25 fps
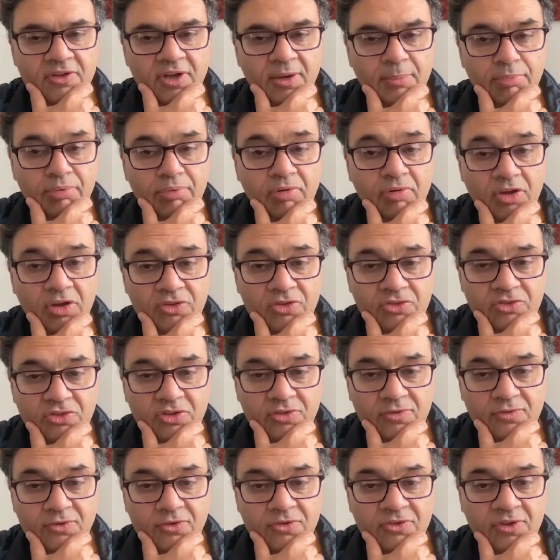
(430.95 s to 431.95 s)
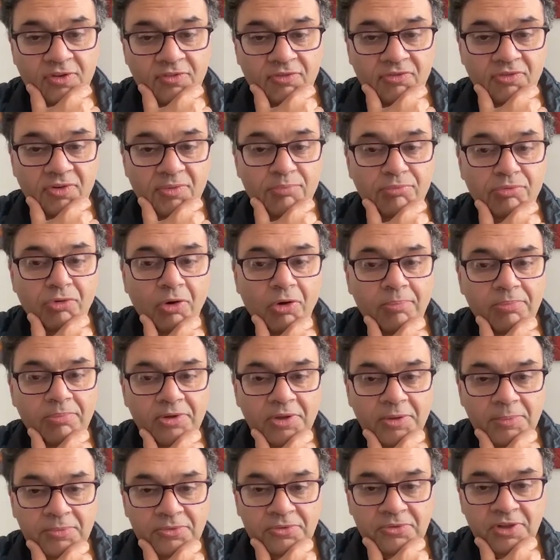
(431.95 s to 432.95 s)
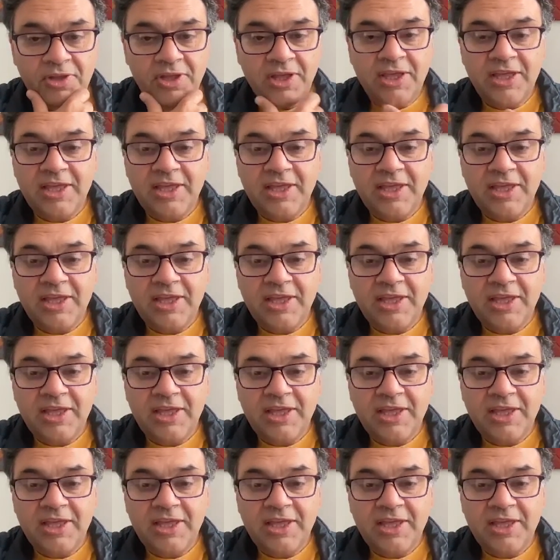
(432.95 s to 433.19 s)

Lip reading: approaches for different problems,